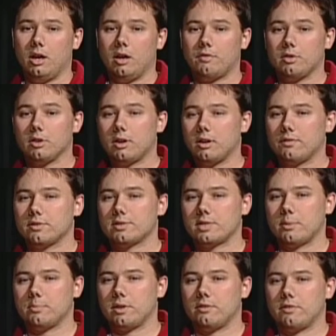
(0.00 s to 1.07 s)
If you're looking for
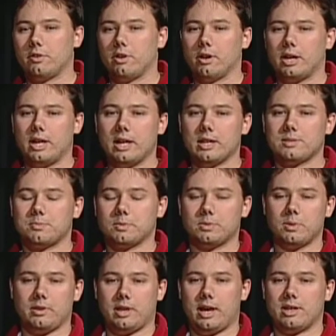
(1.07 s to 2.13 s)
something for your kids
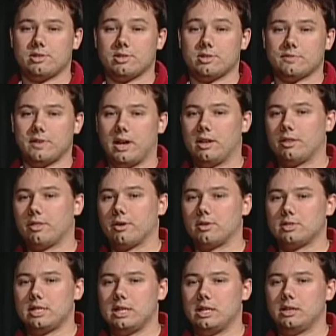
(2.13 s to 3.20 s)
between the ages of 8 and
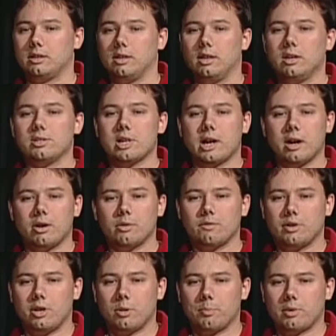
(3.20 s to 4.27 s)
13, check out our
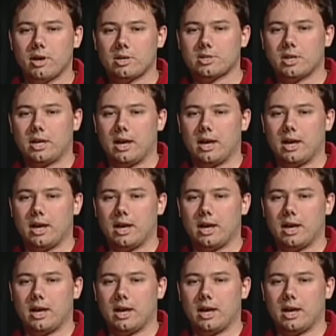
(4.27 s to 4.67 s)
video production